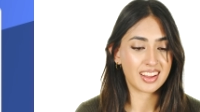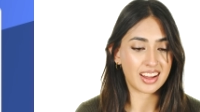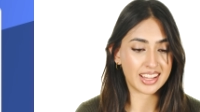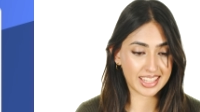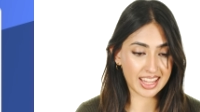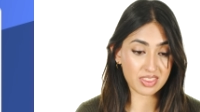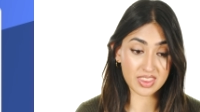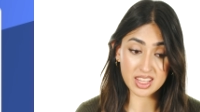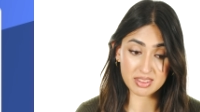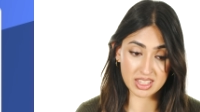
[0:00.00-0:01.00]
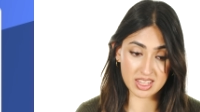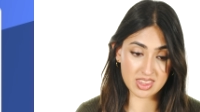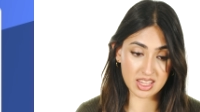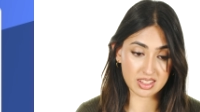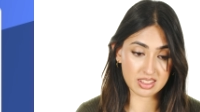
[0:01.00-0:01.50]
I can't think of
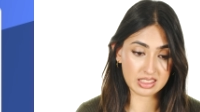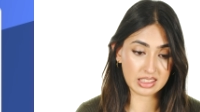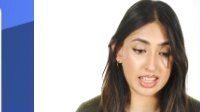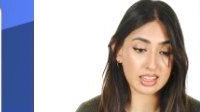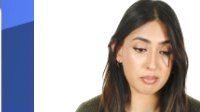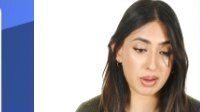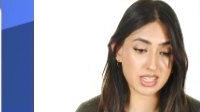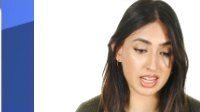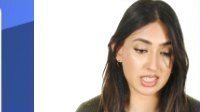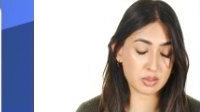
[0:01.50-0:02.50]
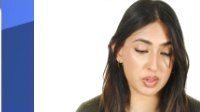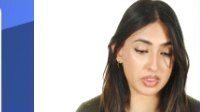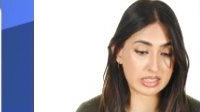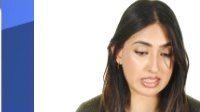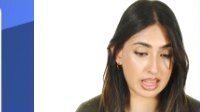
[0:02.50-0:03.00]
anything. Lately, my diet's been
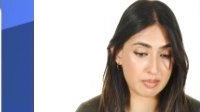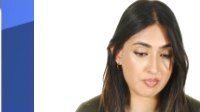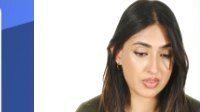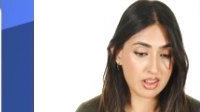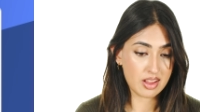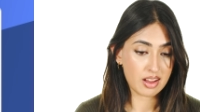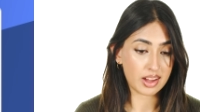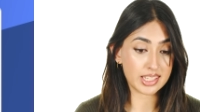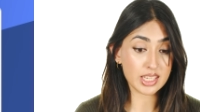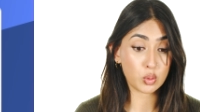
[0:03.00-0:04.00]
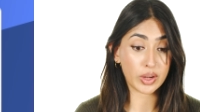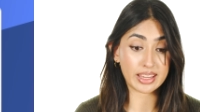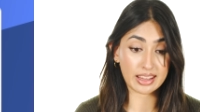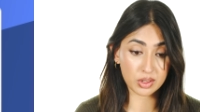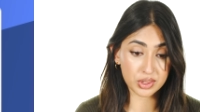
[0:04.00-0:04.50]
the same. I eat quite
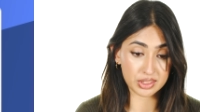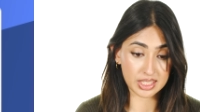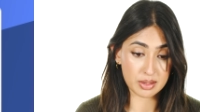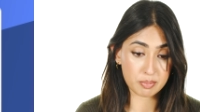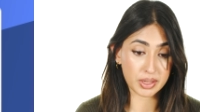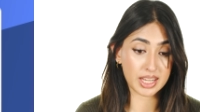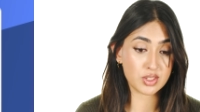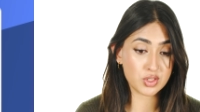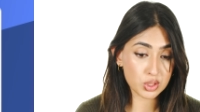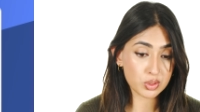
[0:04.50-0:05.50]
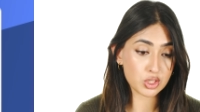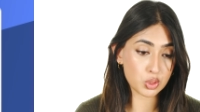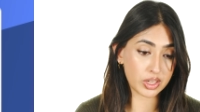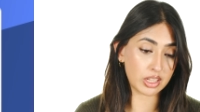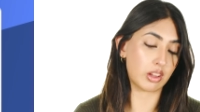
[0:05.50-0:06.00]
healthily, but I do
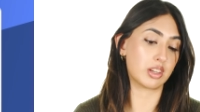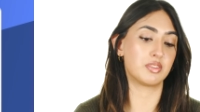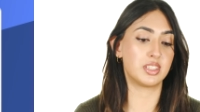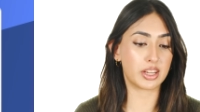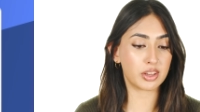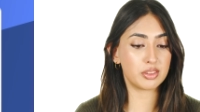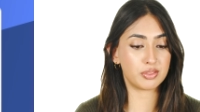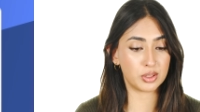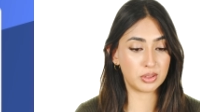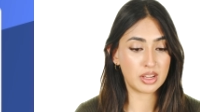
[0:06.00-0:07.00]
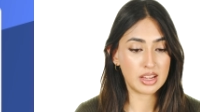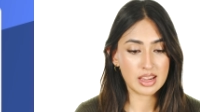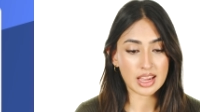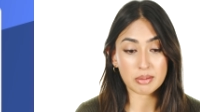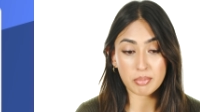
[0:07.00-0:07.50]
enjoy a lot of dairy food,
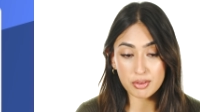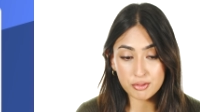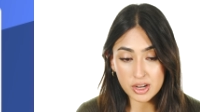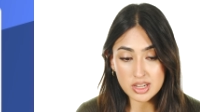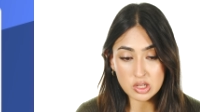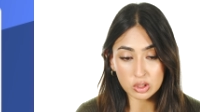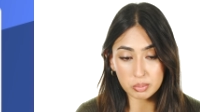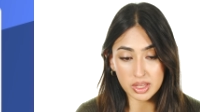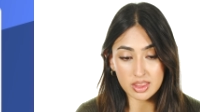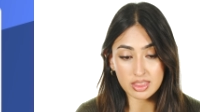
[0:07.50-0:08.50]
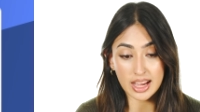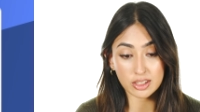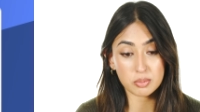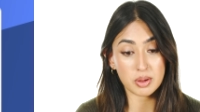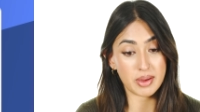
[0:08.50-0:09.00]
and my friend told me that
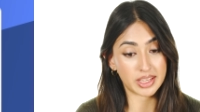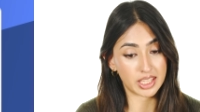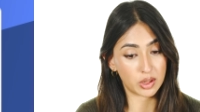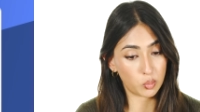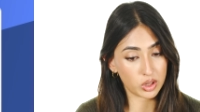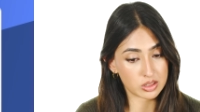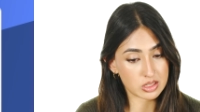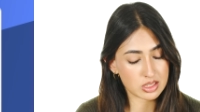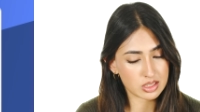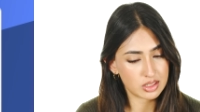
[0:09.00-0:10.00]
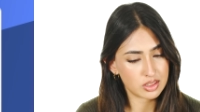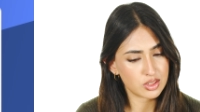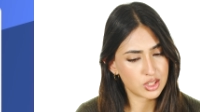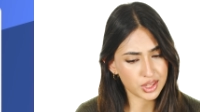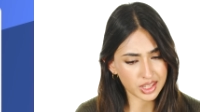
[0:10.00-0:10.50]
could be making it worse.
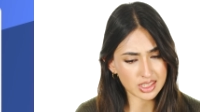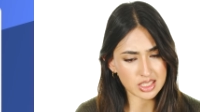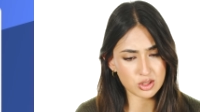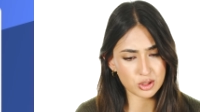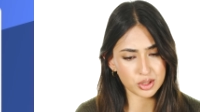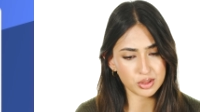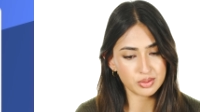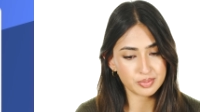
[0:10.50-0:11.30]
Do you think that's true?